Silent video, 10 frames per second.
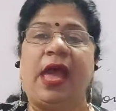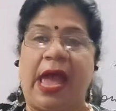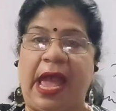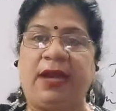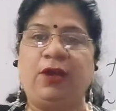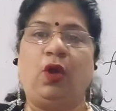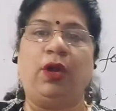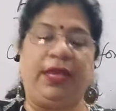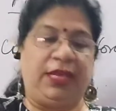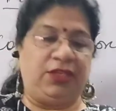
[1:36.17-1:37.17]
act
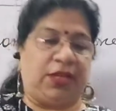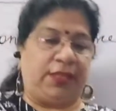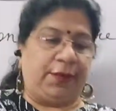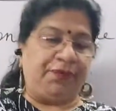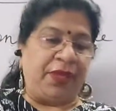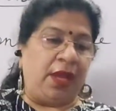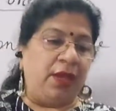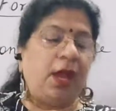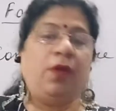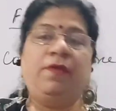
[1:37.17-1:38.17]
on each other.
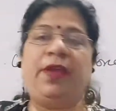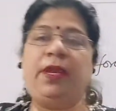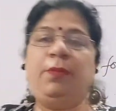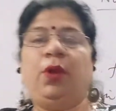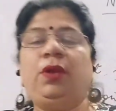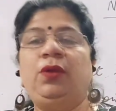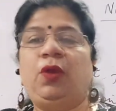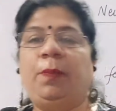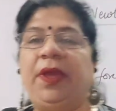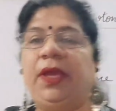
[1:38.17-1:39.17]
Now, a very important
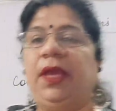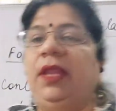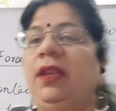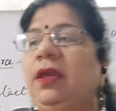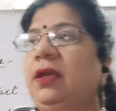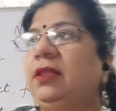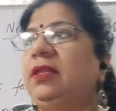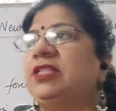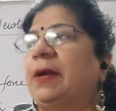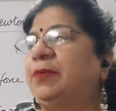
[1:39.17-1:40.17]
topic in
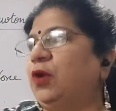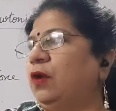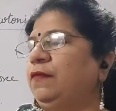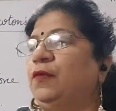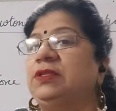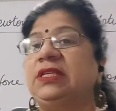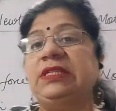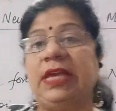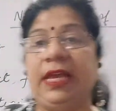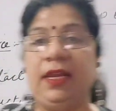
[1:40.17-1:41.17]
the chapter of forces,